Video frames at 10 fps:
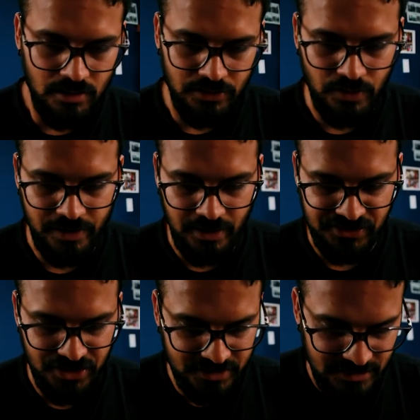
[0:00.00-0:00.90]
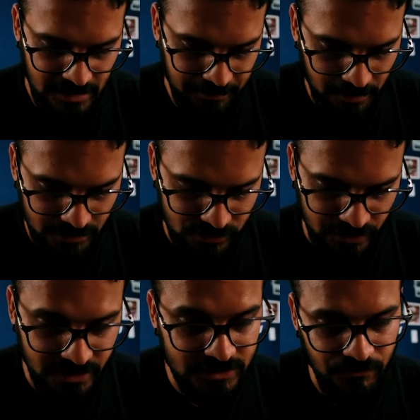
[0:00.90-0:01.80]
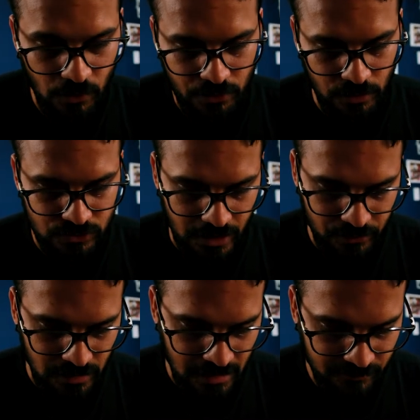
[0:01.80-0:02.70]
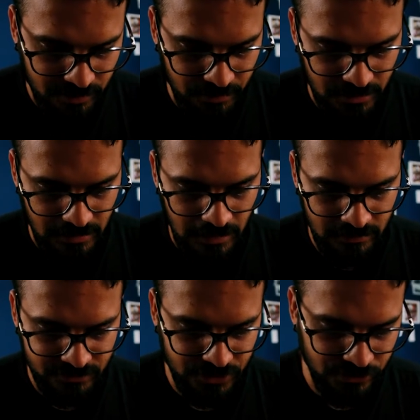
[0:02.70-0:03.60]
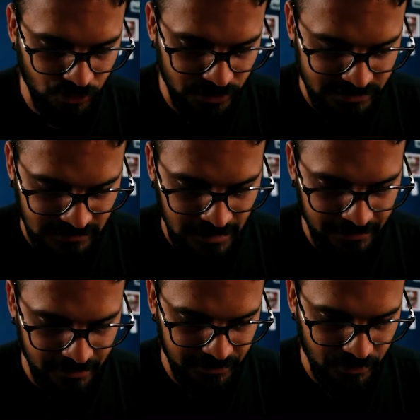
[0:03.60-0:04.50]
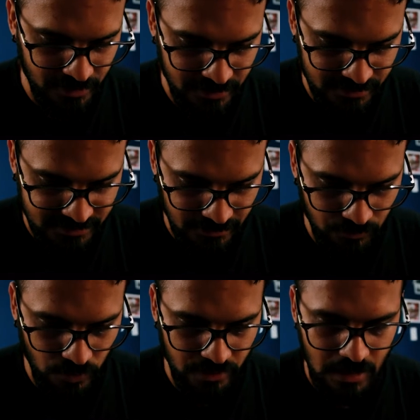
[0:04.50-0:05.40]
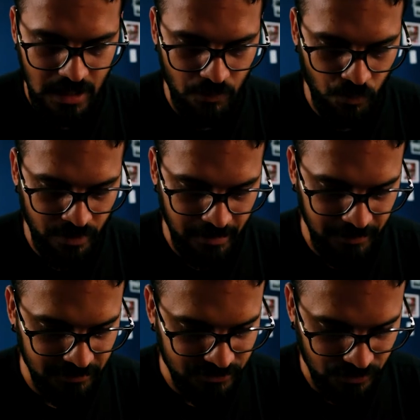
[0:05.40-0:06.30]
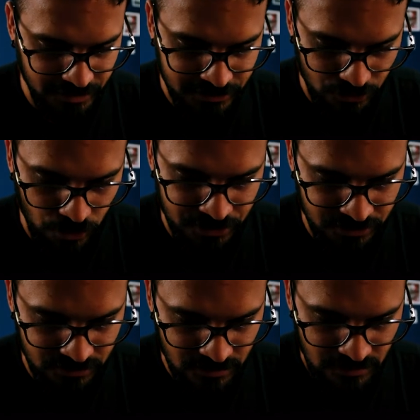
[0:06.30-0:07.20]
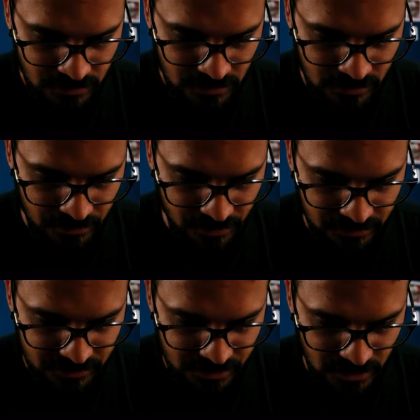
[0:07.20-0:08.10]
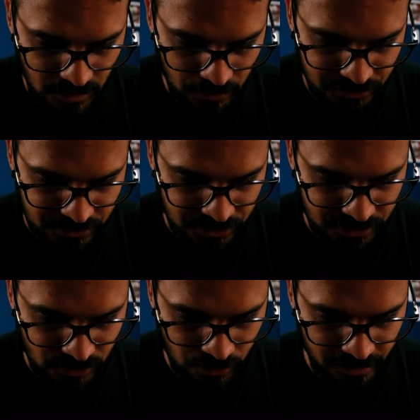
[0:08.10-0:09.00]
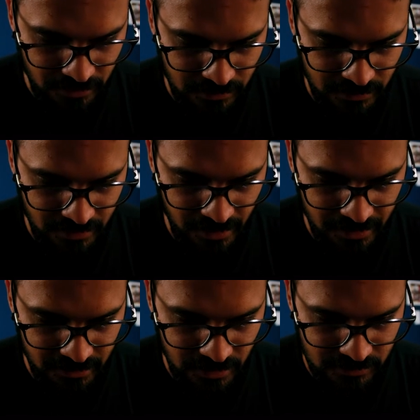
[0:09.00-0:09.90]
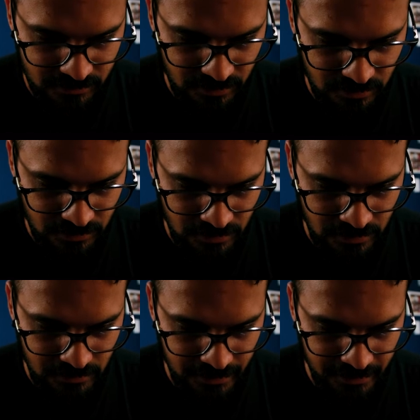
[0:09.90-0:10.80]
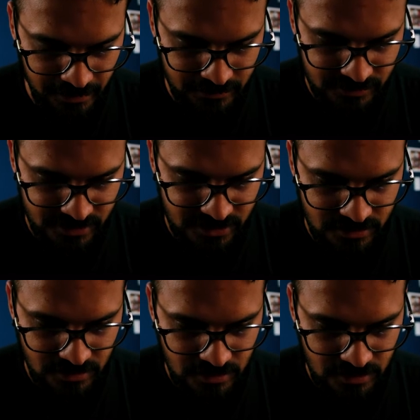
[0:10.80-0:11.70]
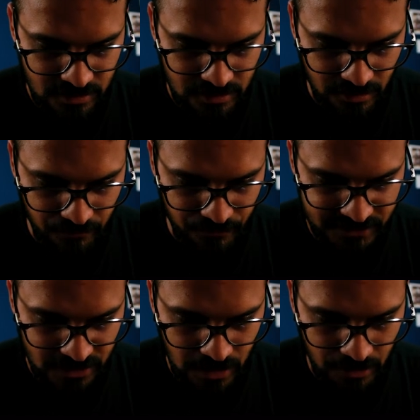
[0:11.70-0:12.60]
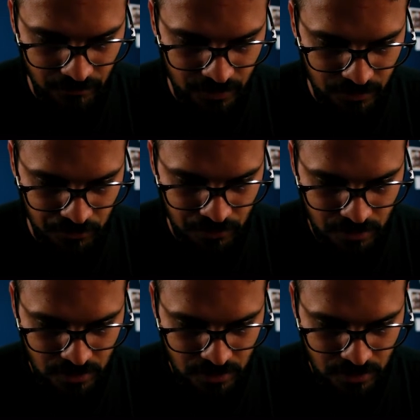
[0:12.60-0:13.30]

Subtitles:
You can adjust that part. So in this photo also, I don't have it, but I'll just do the slider and you can understand what I mean. So distortion, you can see how it's distorting, creating that lens, like fisheye view,